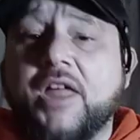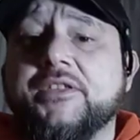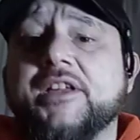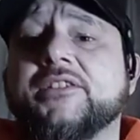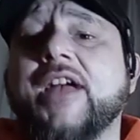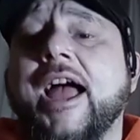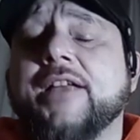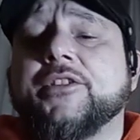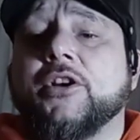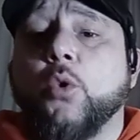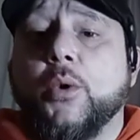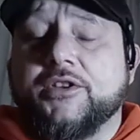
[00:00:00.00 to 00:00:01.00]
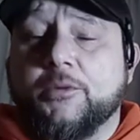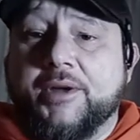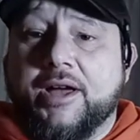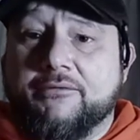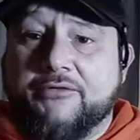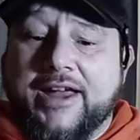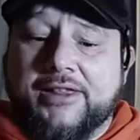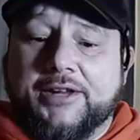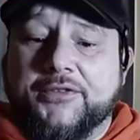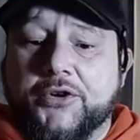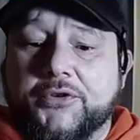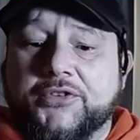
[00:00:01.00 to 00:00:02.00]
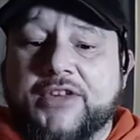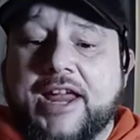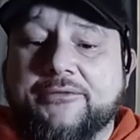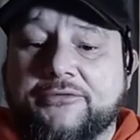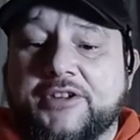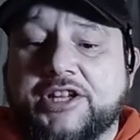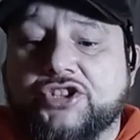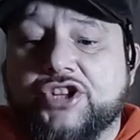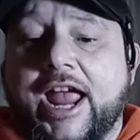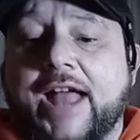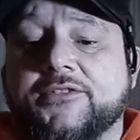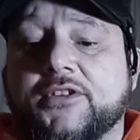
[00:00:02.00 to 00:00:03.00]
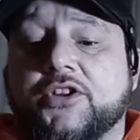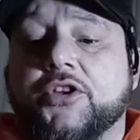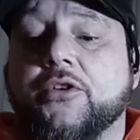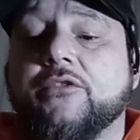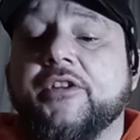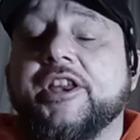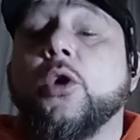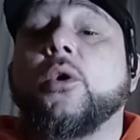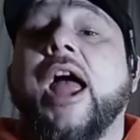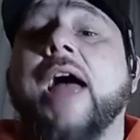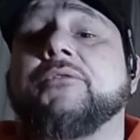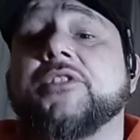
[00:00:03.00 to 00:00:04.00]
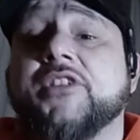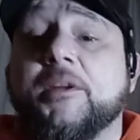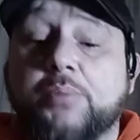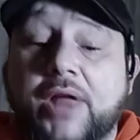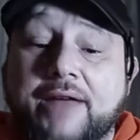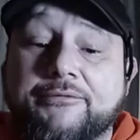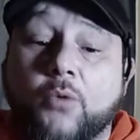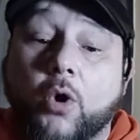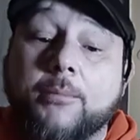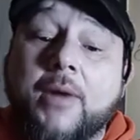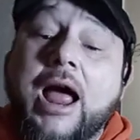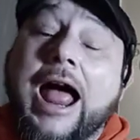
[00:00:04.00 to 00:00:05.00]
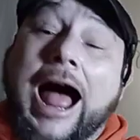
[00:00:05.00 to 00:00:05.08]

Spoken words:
These guys are going to be unveiling their Safe Chat secured video conferencing platform